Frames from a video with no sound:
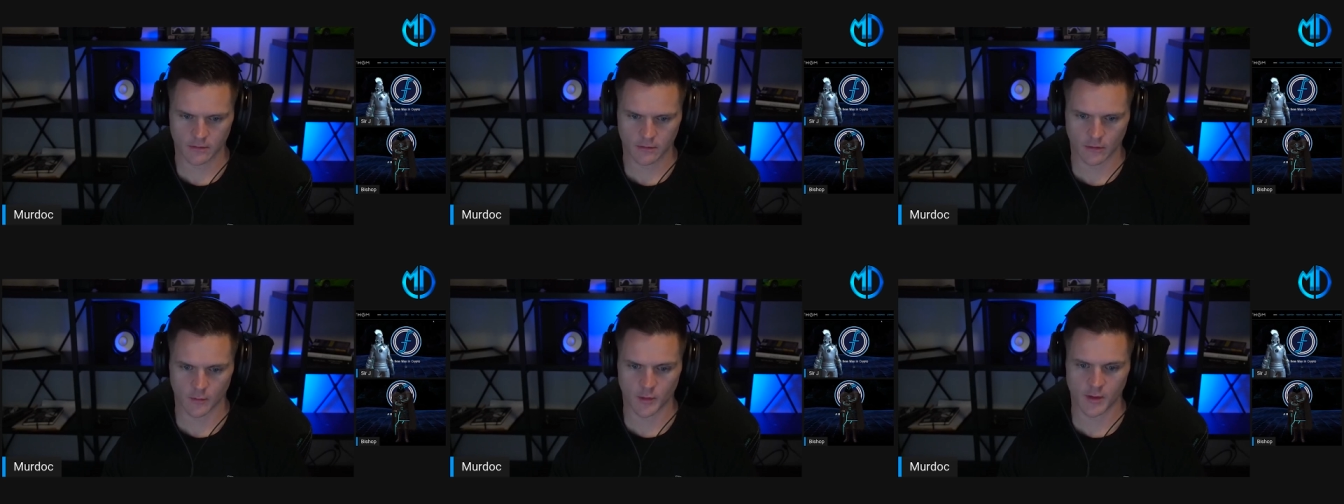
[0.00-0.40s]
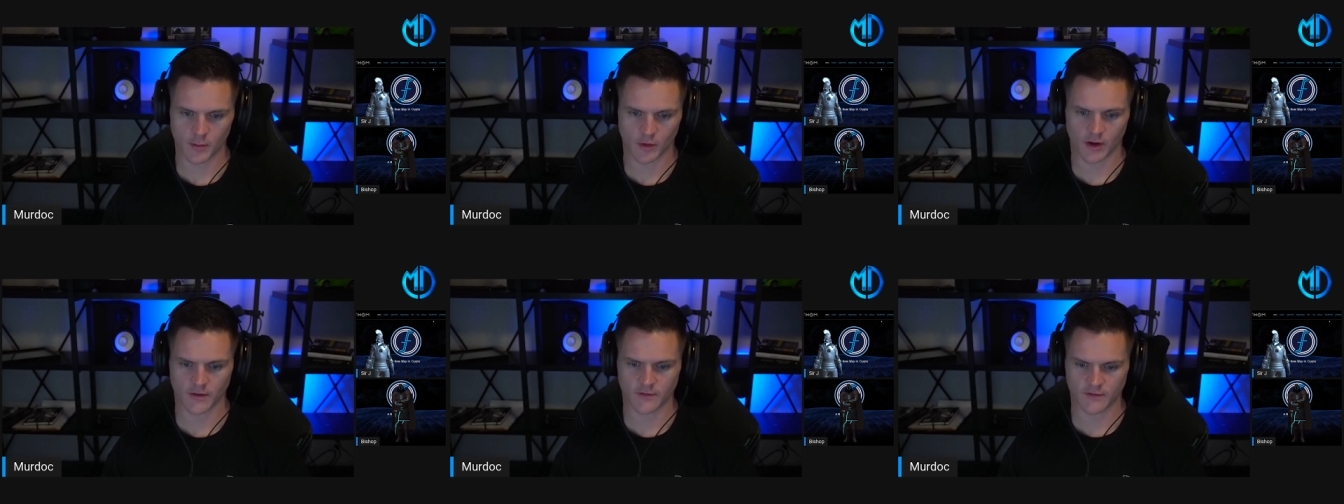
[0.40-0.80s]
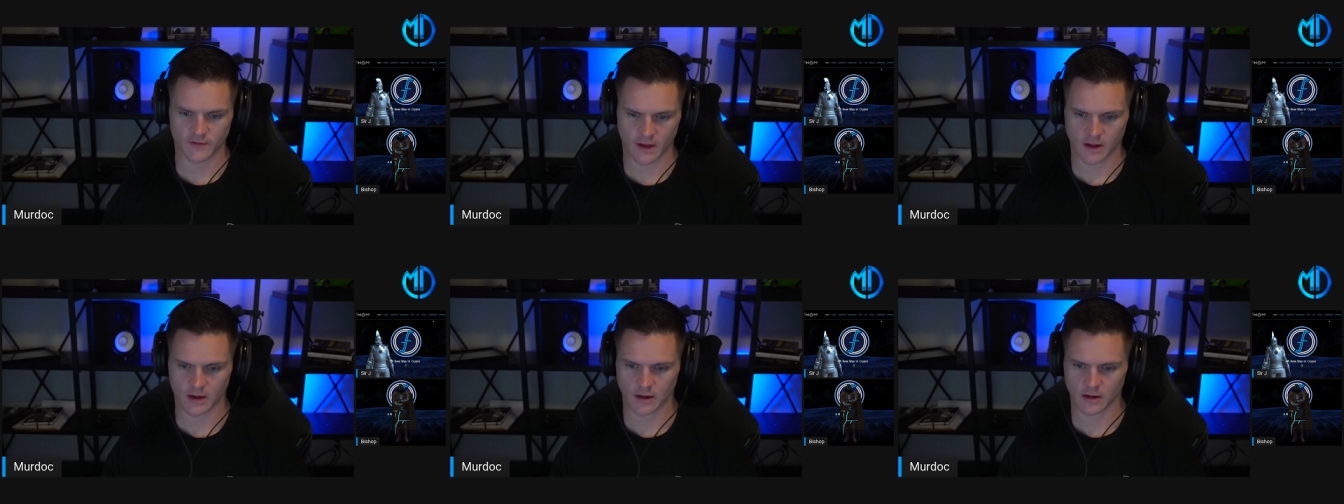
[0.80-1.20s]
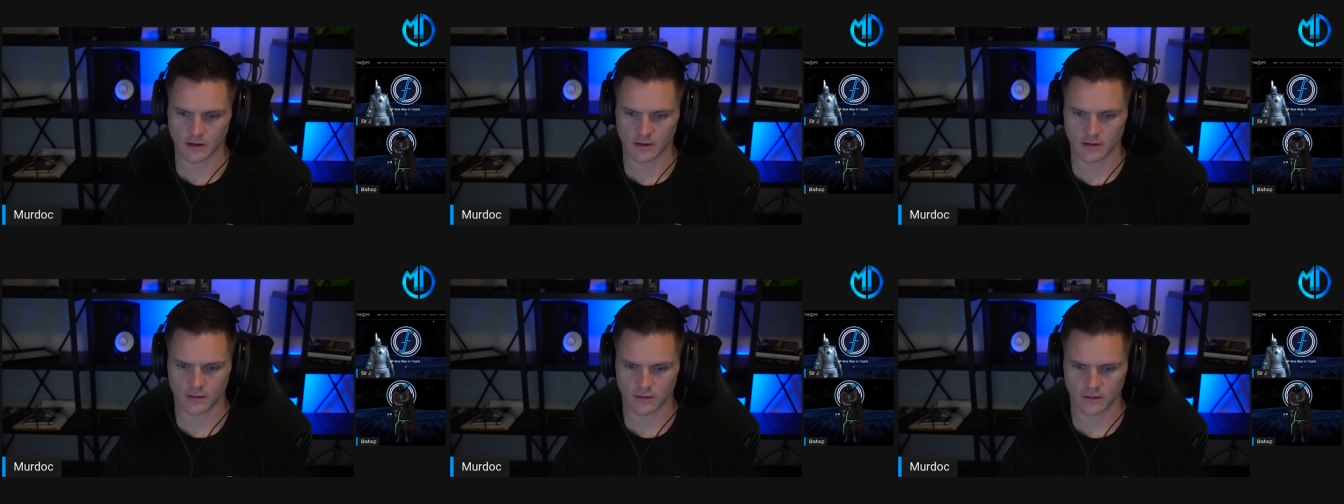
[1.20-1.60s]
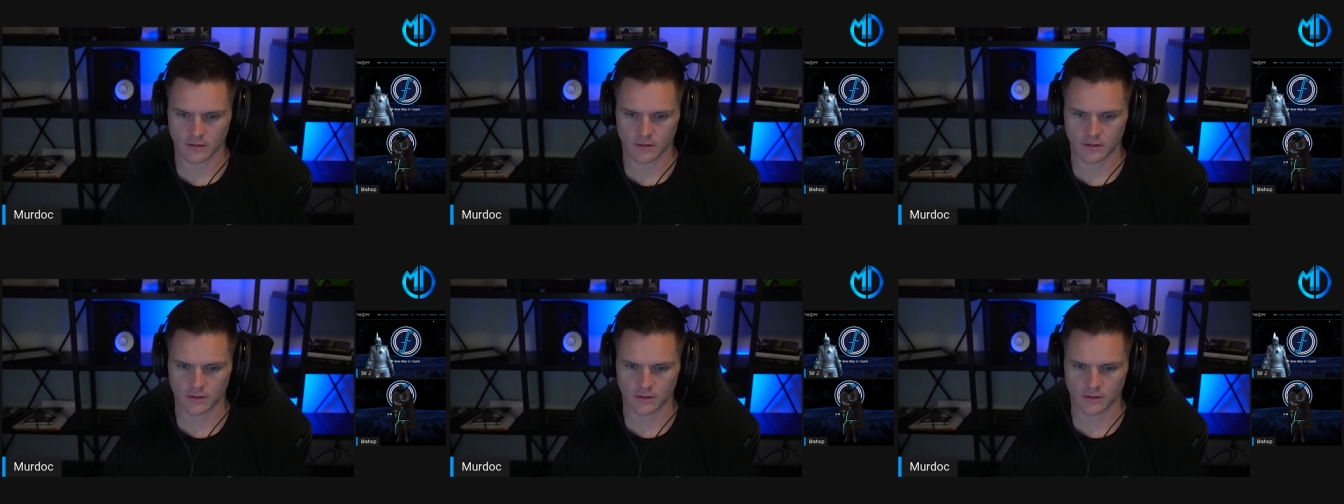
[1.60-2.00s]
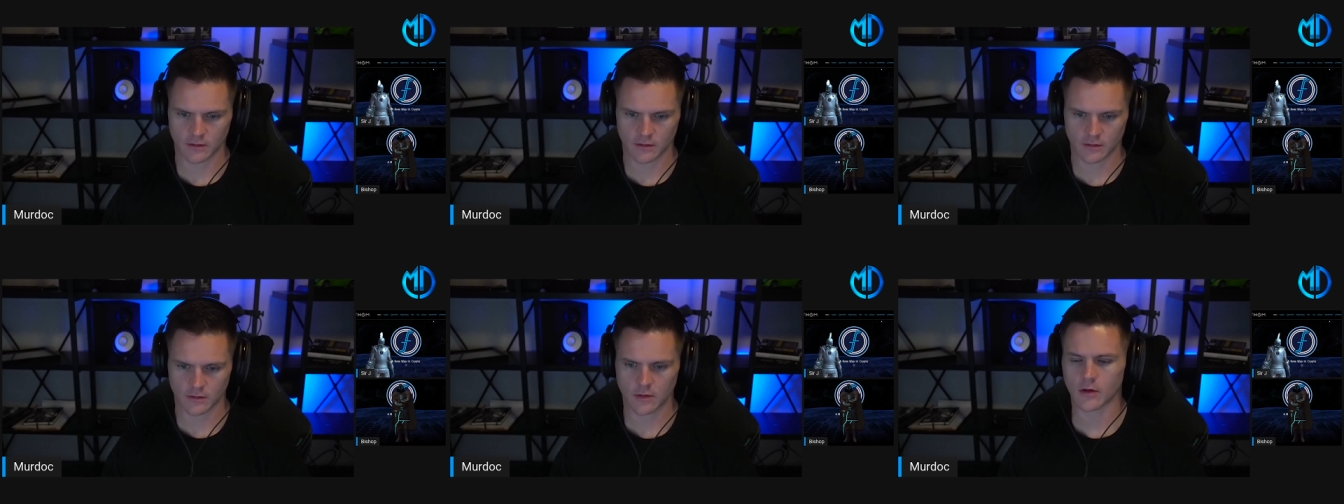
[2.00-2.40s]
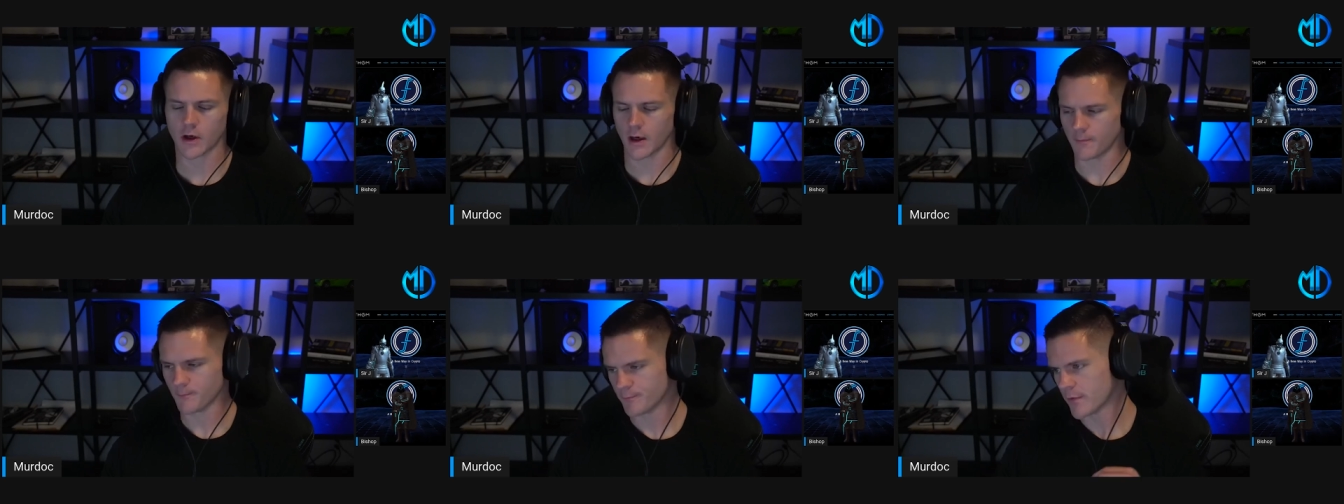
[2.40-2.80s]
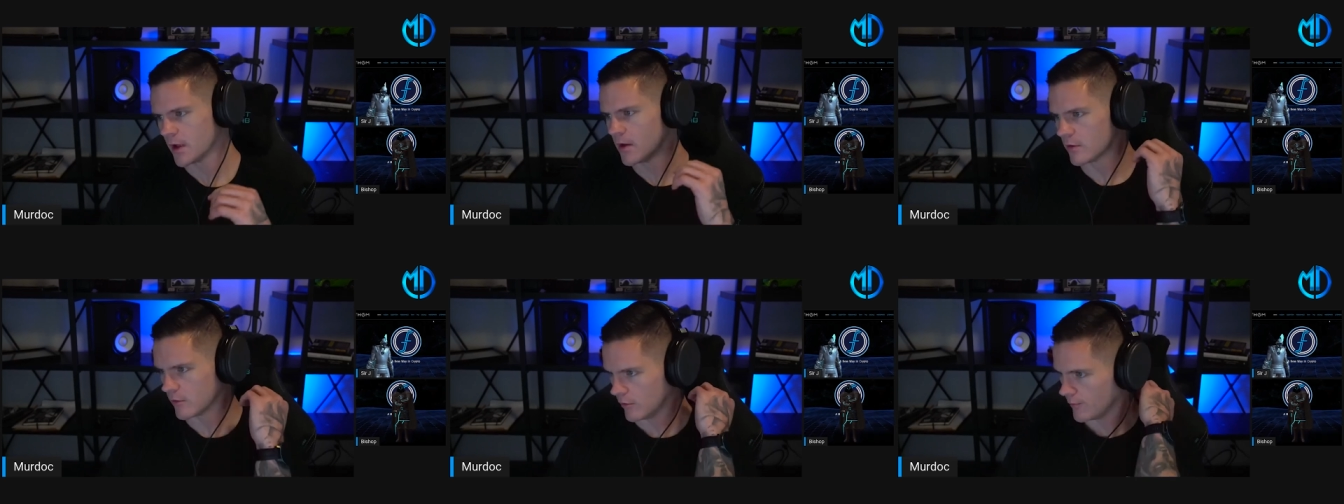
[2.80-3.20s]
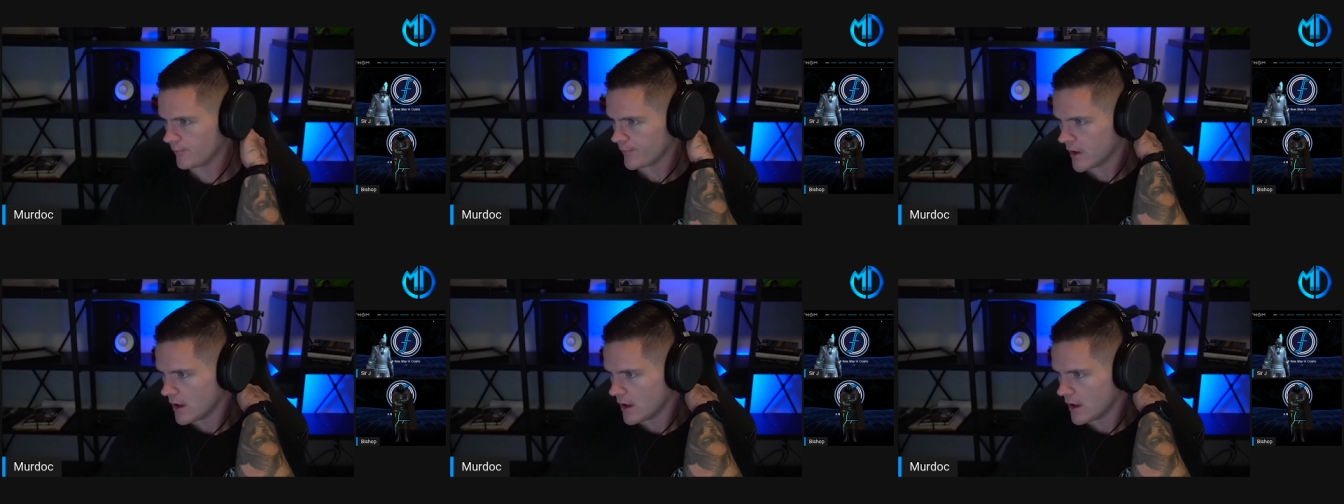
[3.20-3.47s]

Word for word: Or people unstaking. Correct. Okay, cool.